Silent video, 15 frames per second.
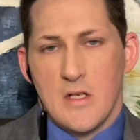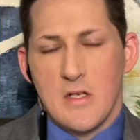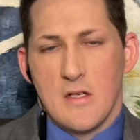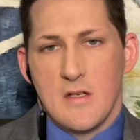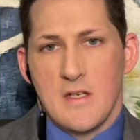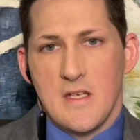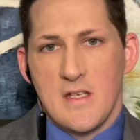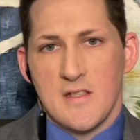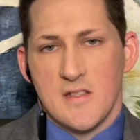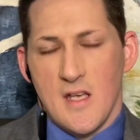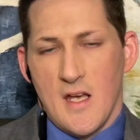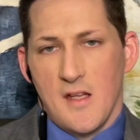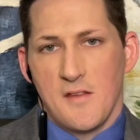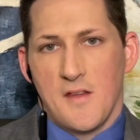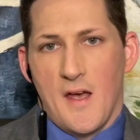He
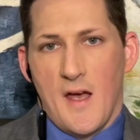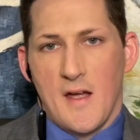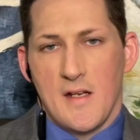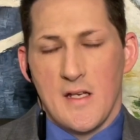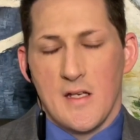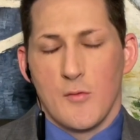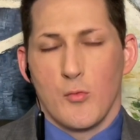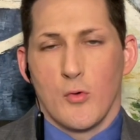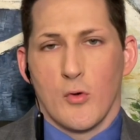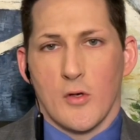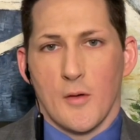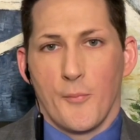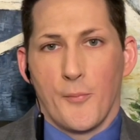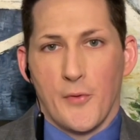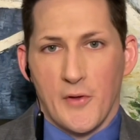said that it will
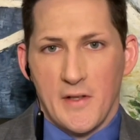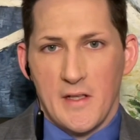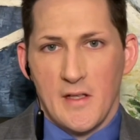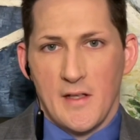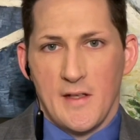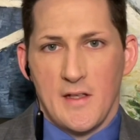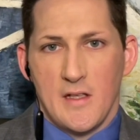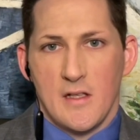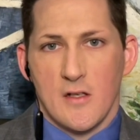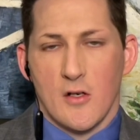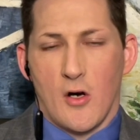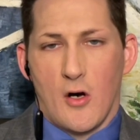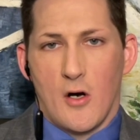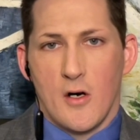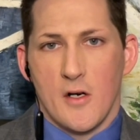completely
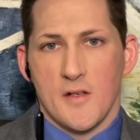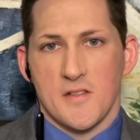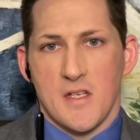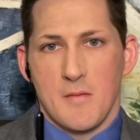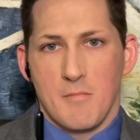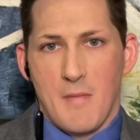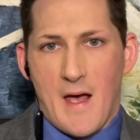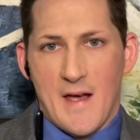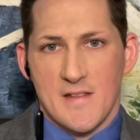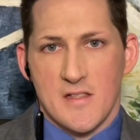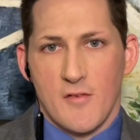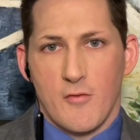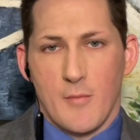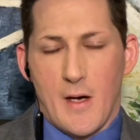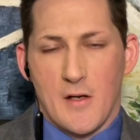cause a
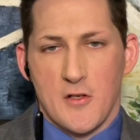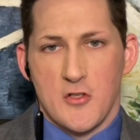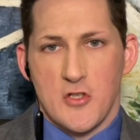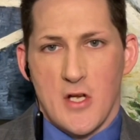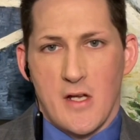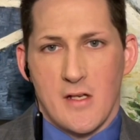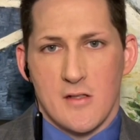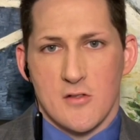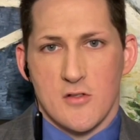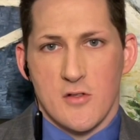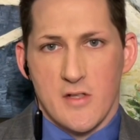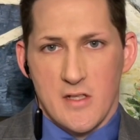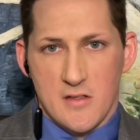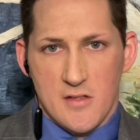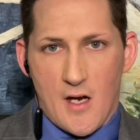massive amount of change to
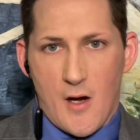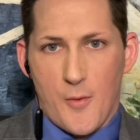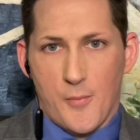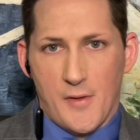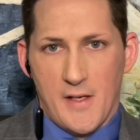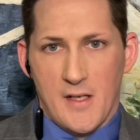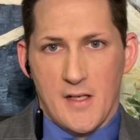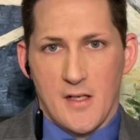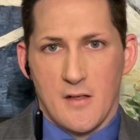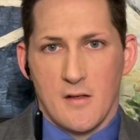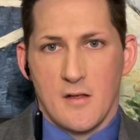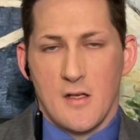the entire planet.